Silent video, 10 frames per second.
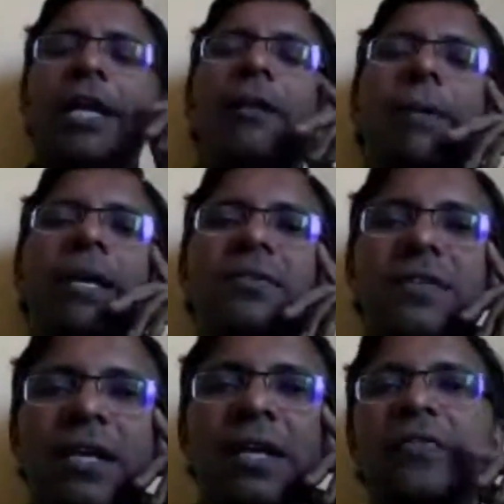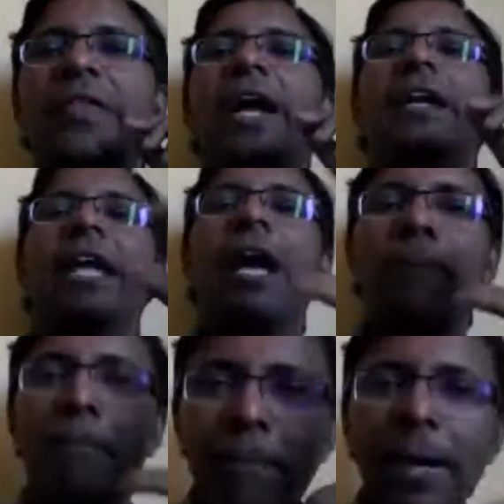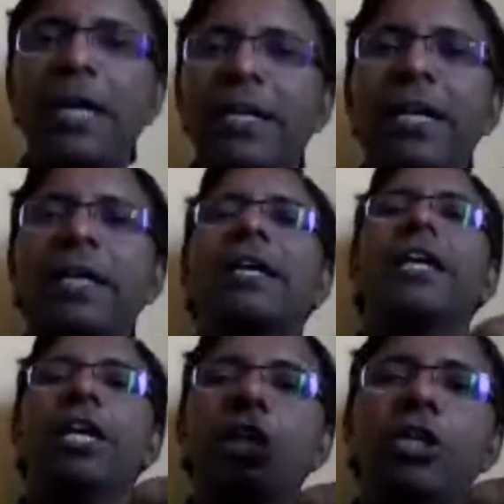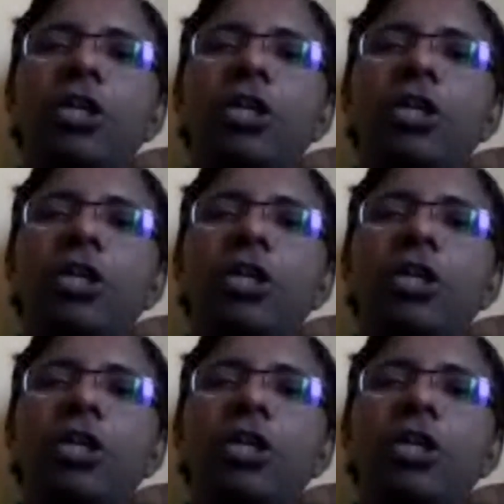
into the relational database system itself.